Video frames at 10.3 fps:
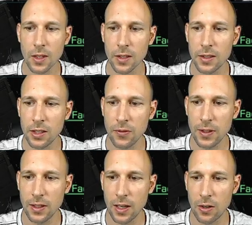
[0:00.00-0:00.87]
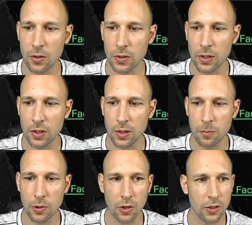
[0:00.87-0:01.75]
This will allow the
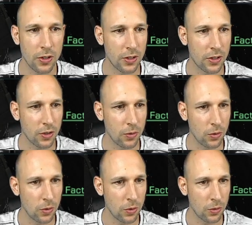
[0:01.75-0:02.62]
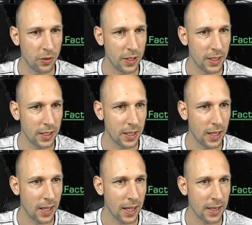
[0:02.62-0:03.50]
Brontes to really
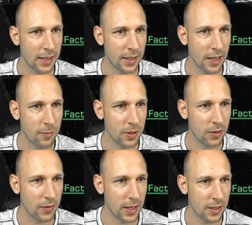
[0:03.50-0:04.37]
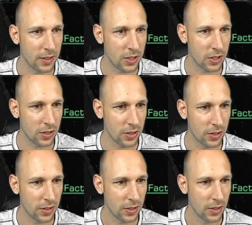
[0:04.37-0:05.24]
get some
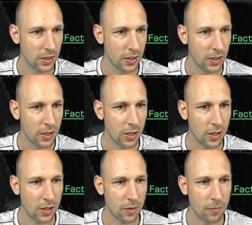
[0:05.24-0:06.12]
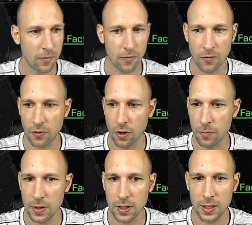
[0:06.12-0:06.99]
advantages
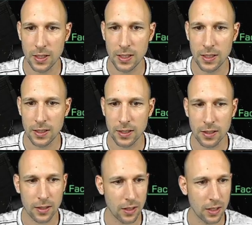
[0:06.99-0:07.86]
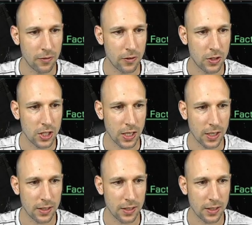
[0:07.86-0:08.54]
from its, I have to check, I